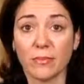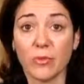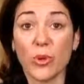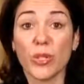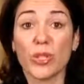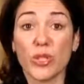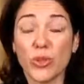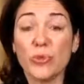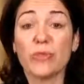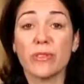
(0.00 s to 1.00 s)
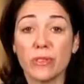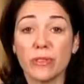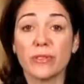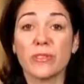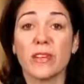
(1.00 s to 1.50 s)
more than
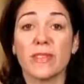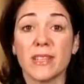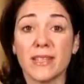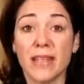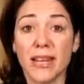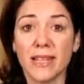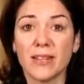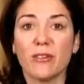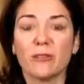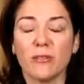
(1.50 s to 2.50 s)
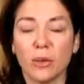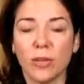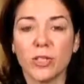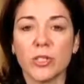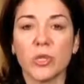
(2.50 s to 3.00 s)
2/3 of the Senate
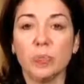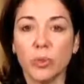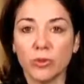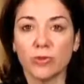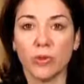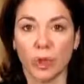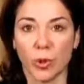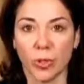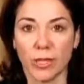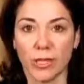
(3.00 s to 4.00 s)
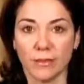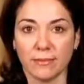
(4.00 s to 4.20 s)
voted to move forward.